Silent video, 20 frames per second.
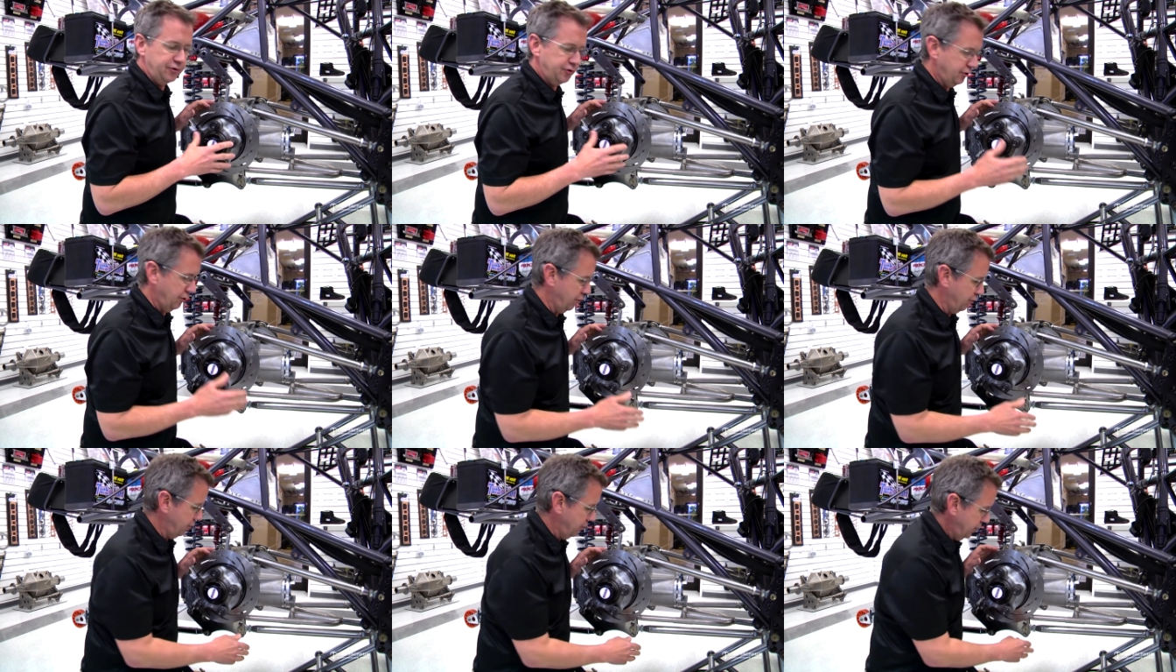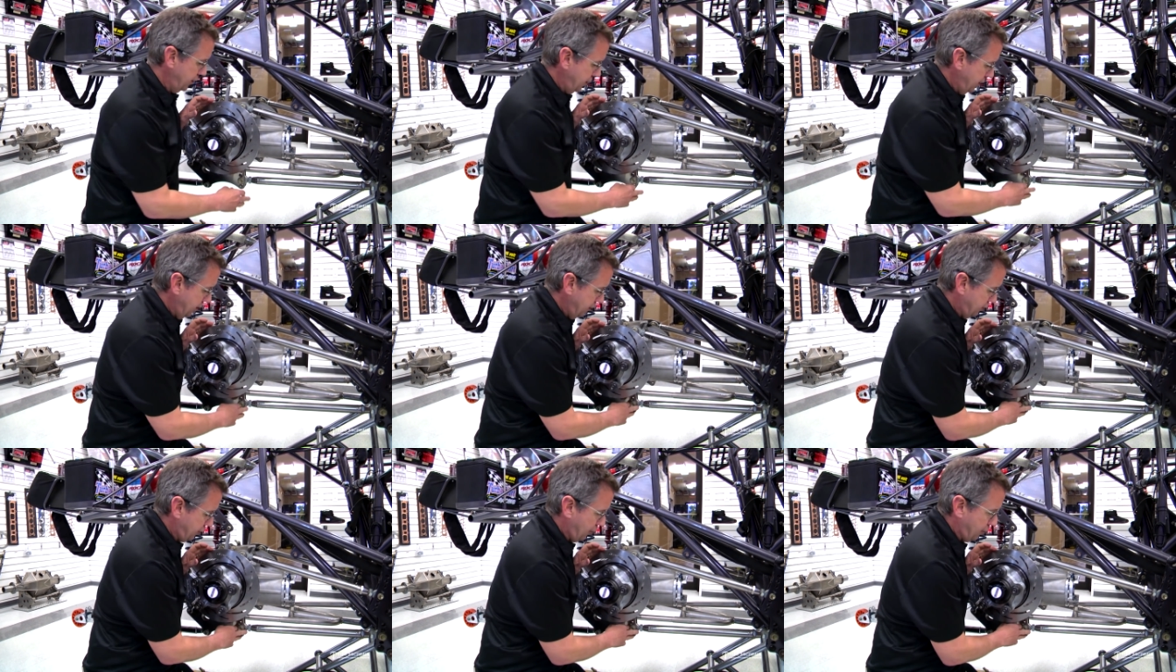So,
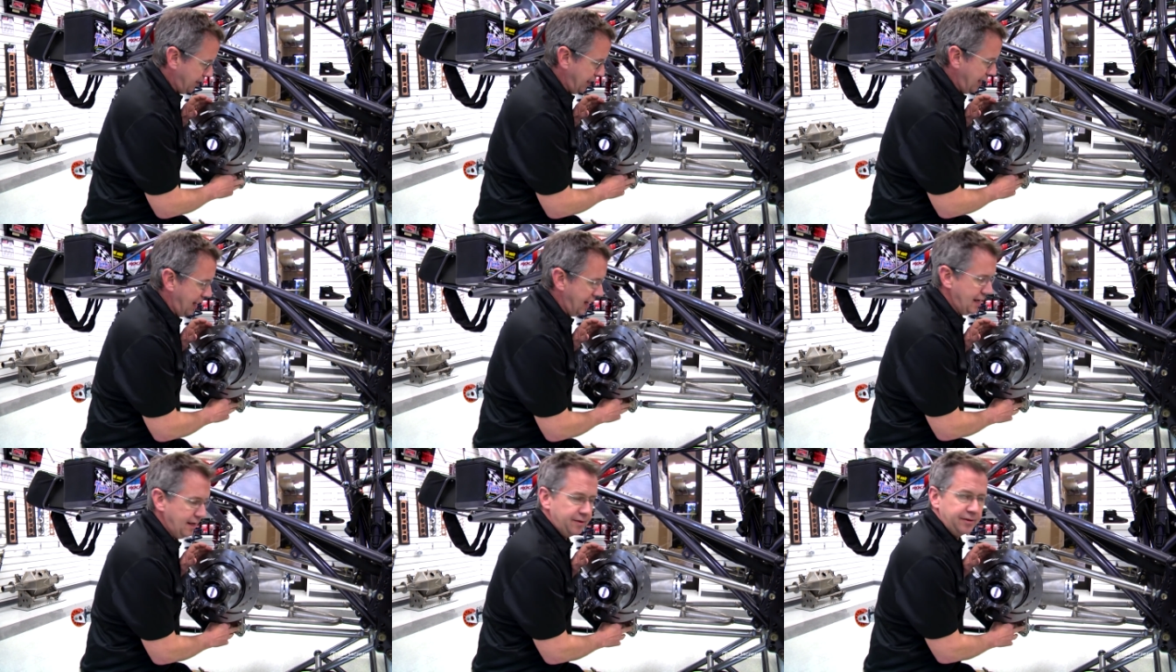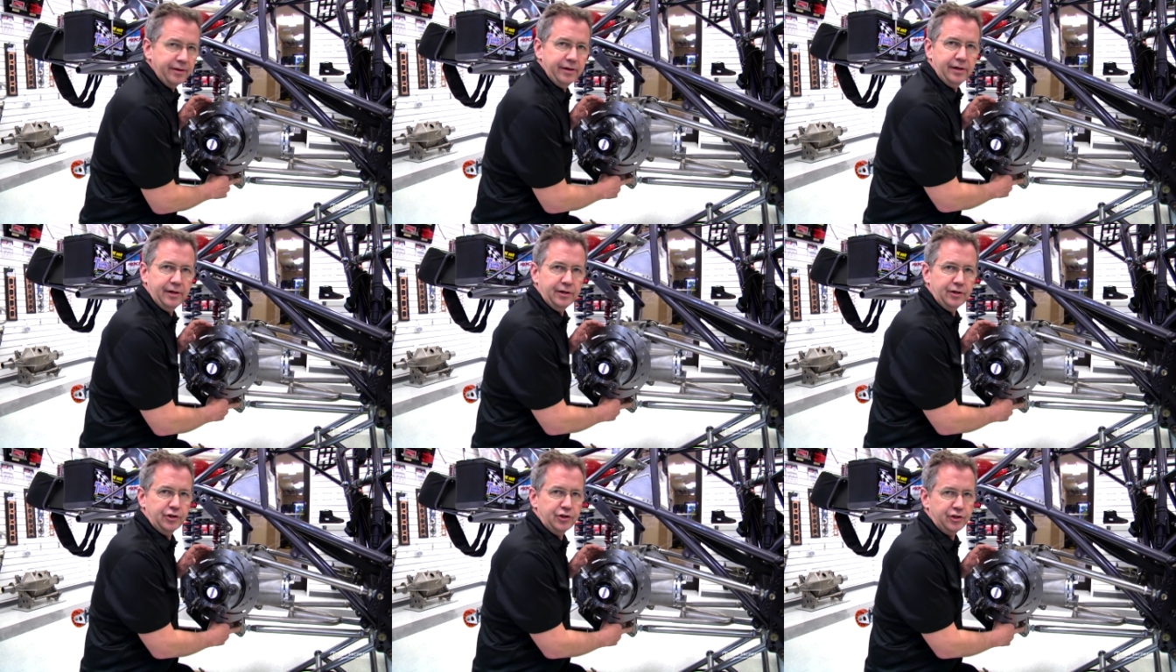so an eighth
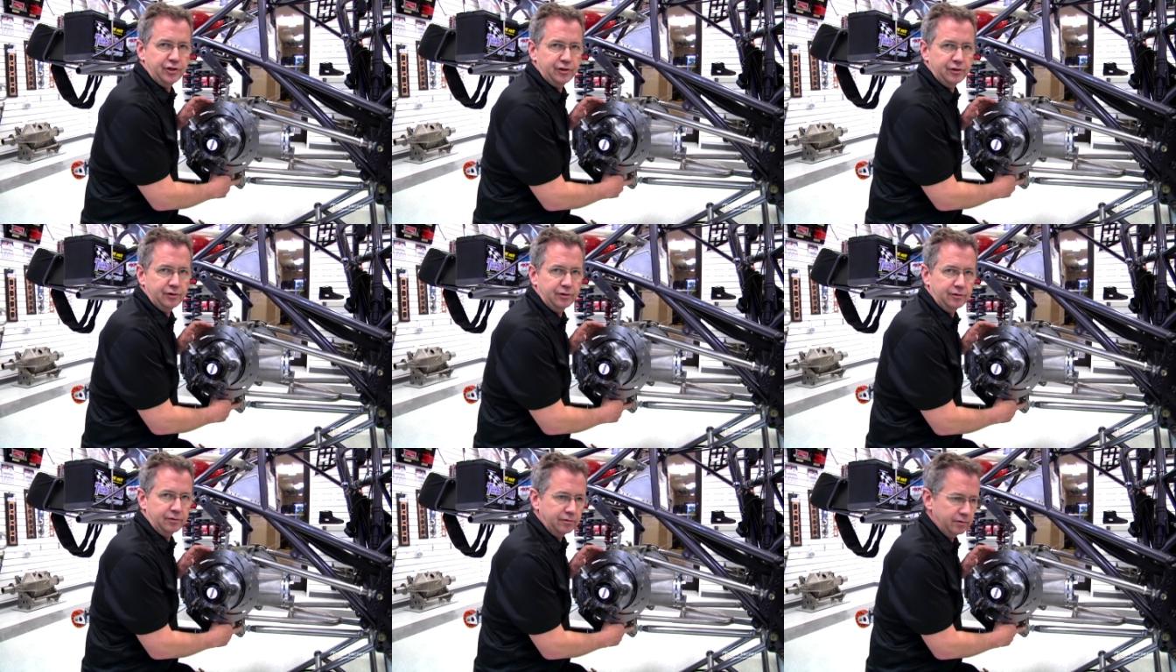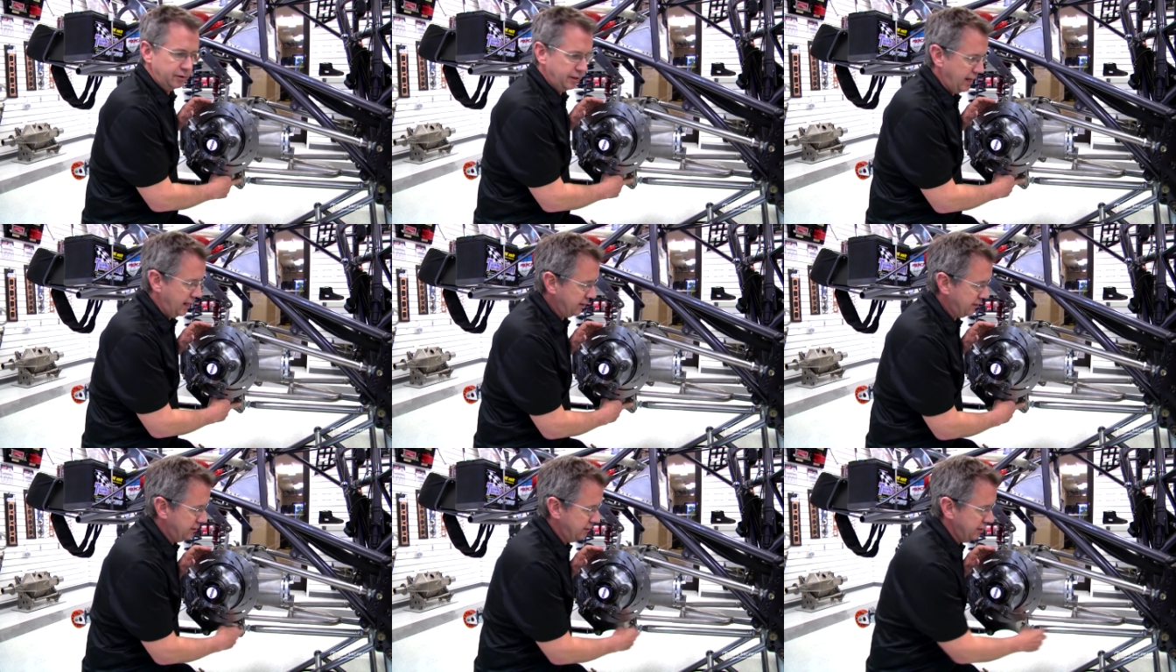inch
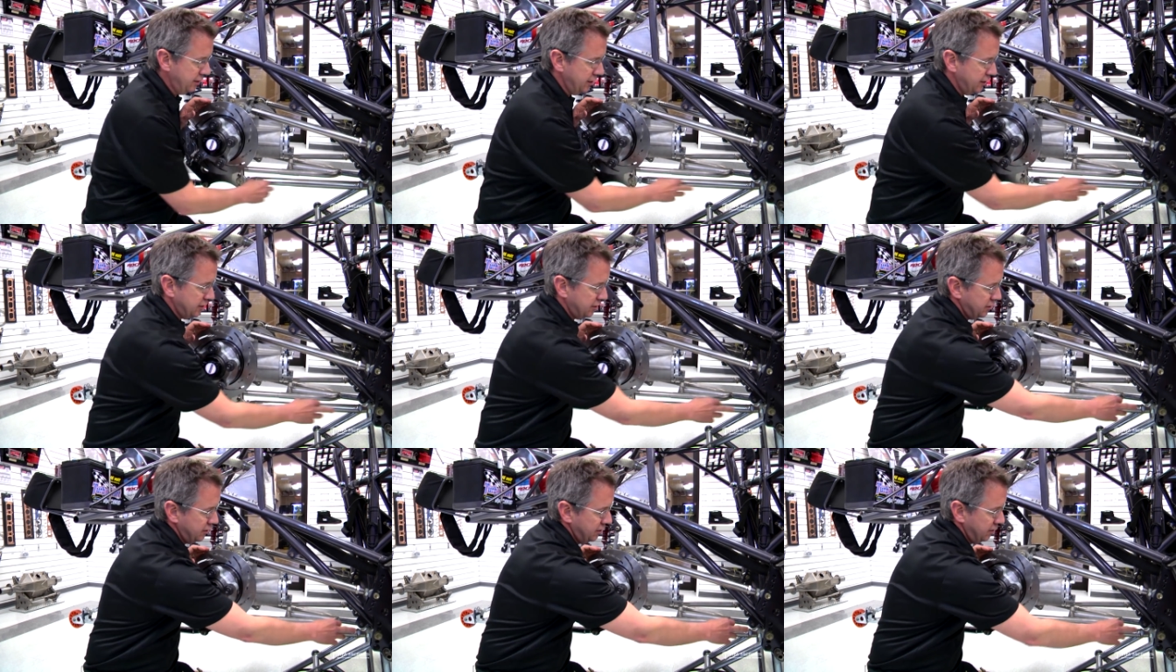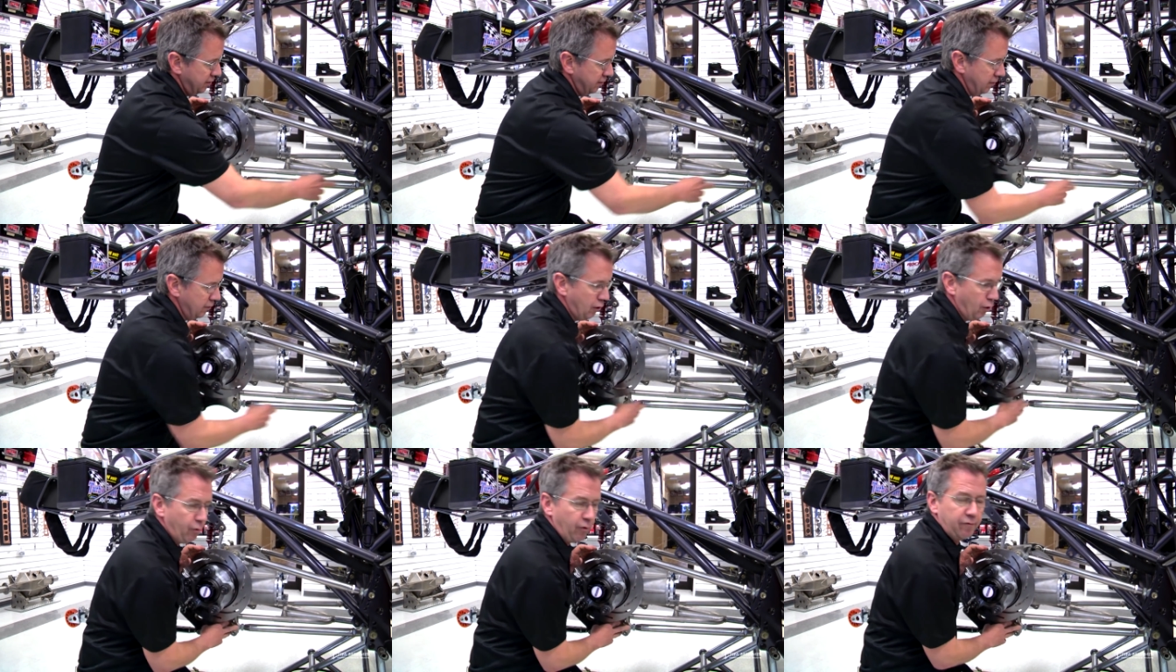at this
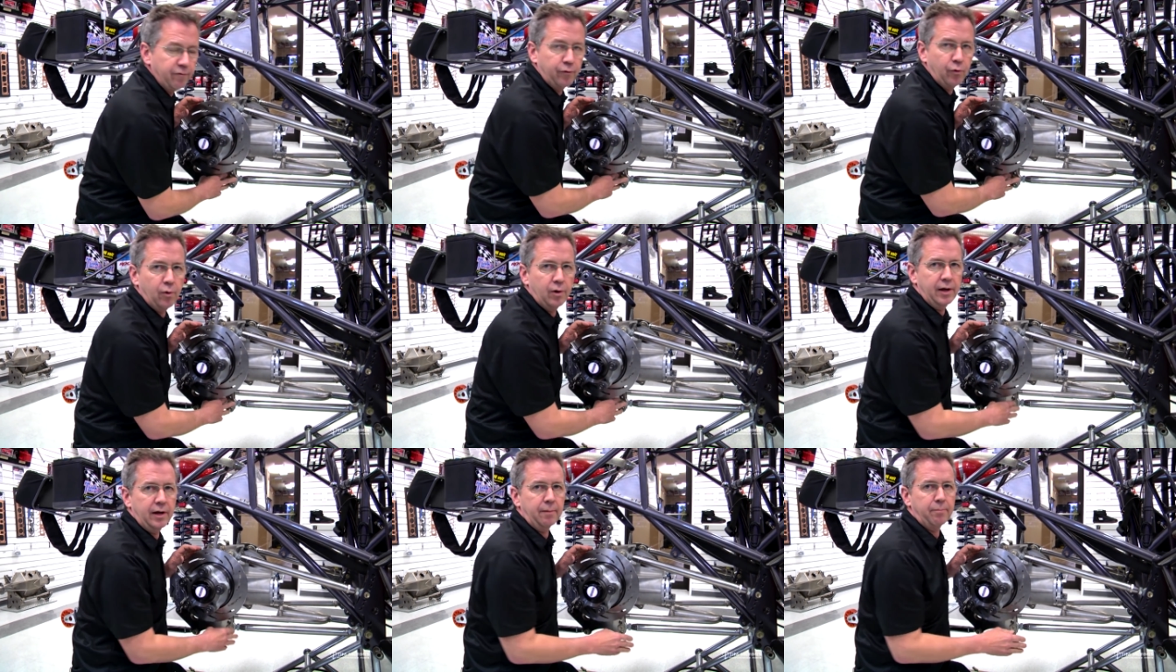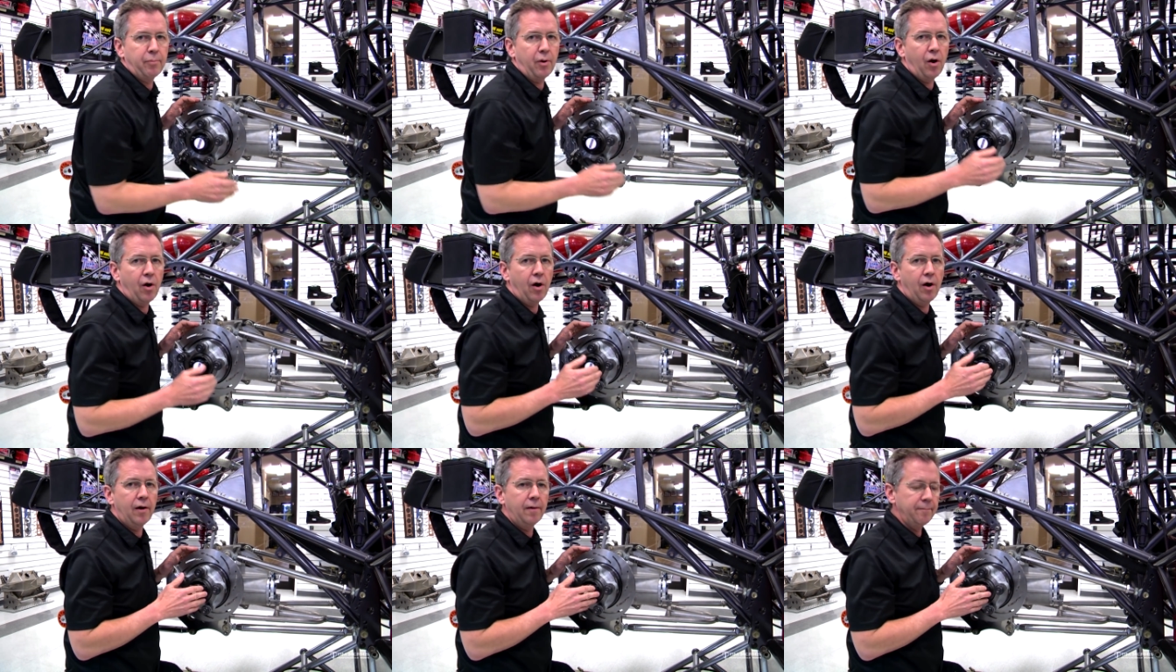lower four link
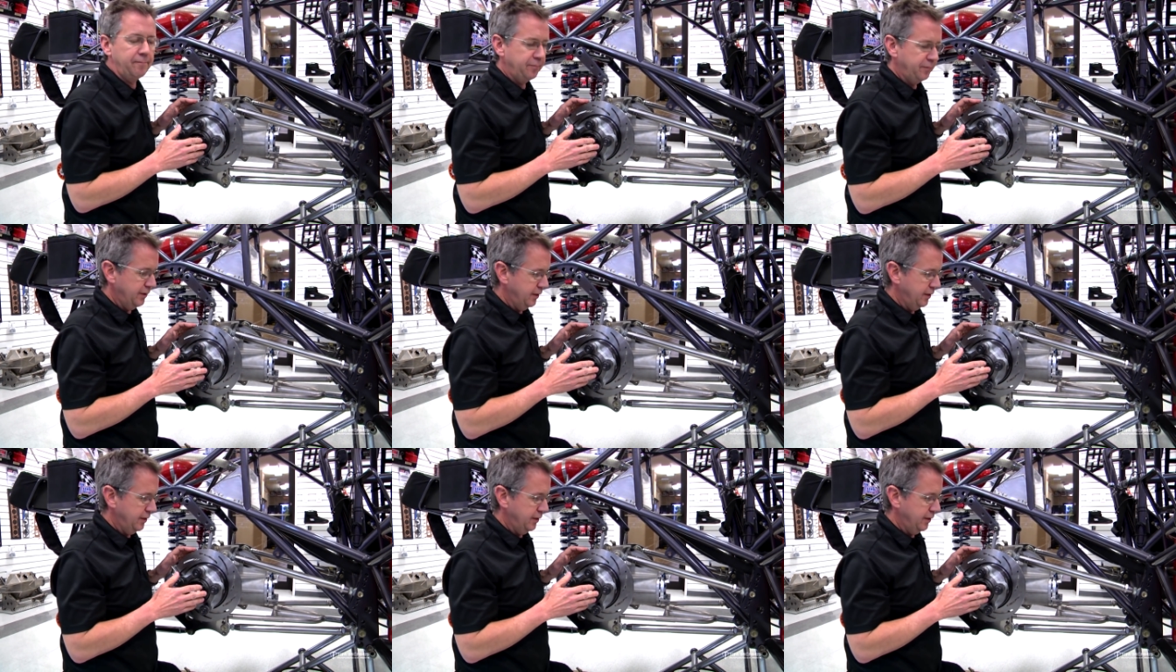bar